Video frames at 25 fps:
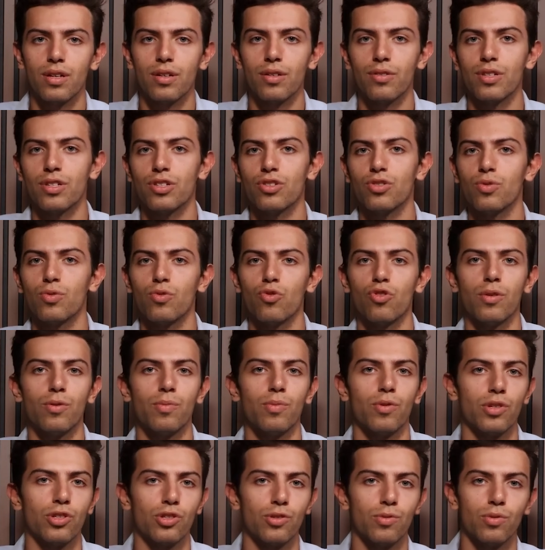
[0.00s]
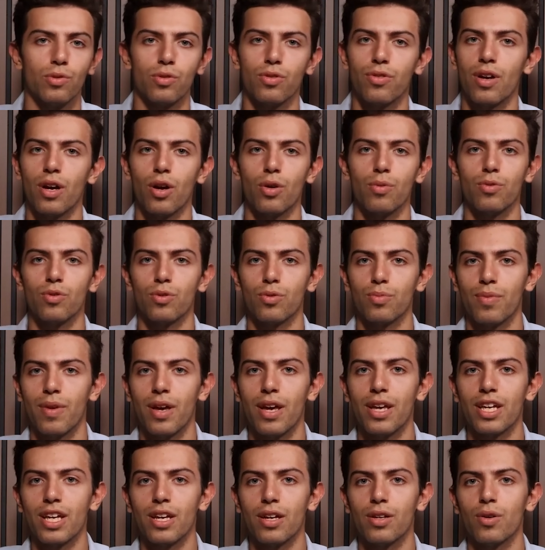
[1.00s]
These tools and principles help you
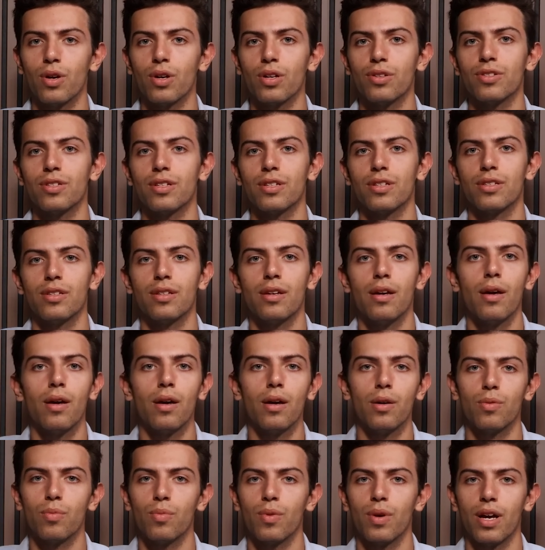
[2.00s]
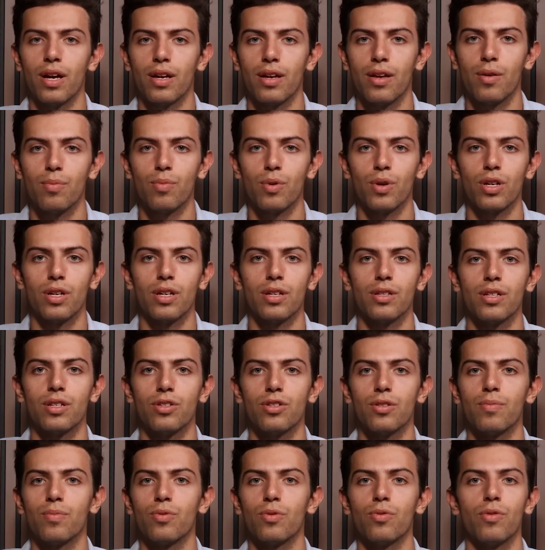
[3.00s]
mitigate losses when the market
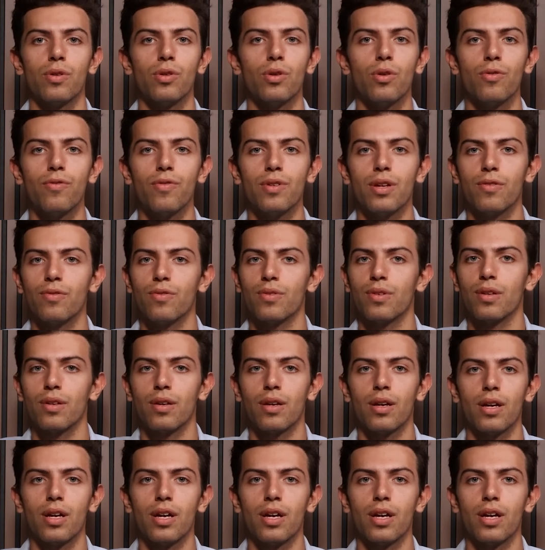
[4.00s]
doesn't move in your favor.